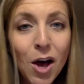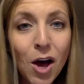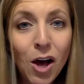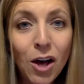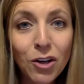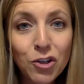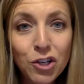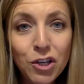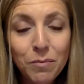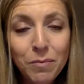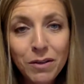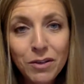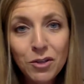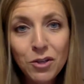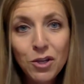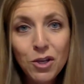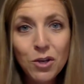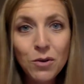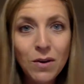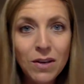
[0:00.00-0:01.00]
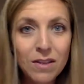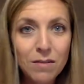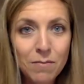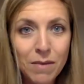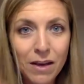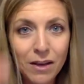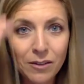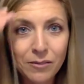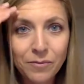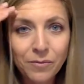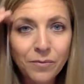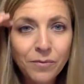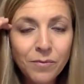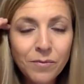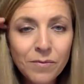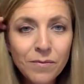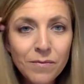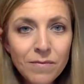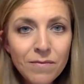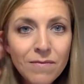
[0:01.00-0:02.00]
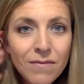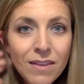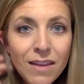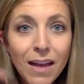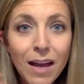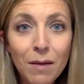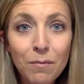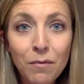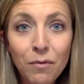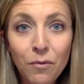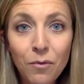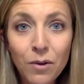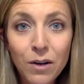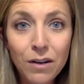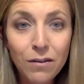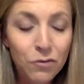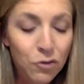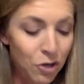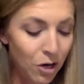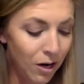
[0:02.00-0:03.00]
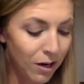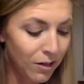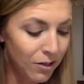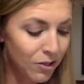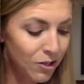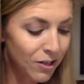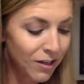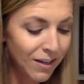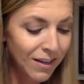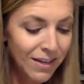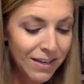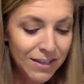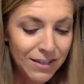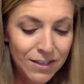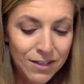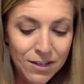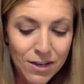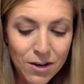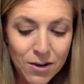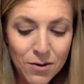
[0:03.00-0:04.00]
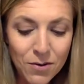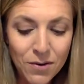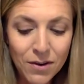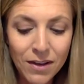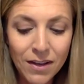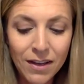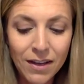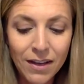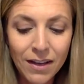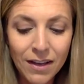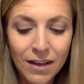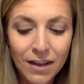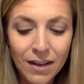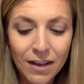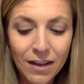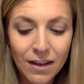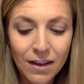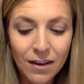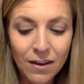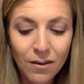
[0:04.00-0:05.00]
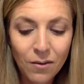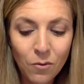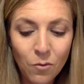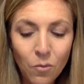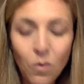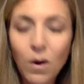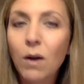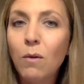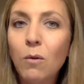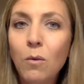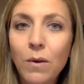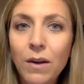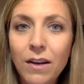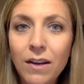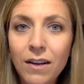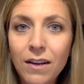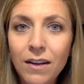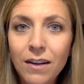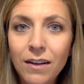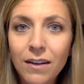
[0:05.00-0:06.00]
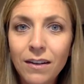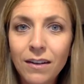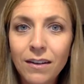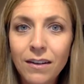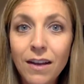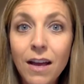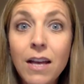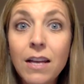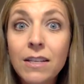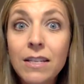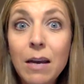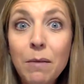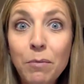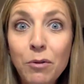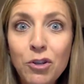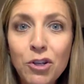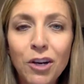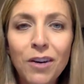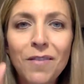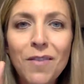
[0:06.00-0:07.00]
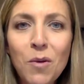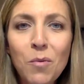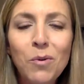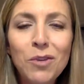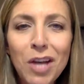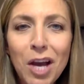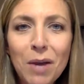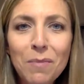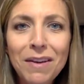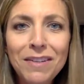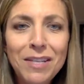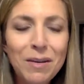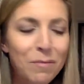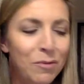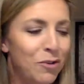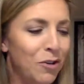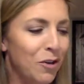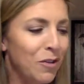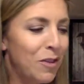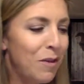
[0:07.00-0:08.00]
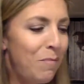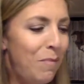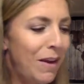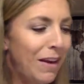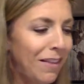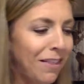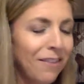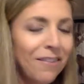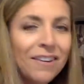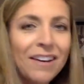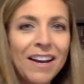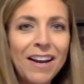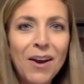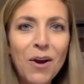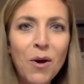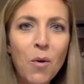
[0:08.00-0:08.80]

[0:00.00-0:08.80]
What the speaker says: I'll ship it to you in the mail, free of charge. So where will we? Temperature. We're talking about temperature. The big three.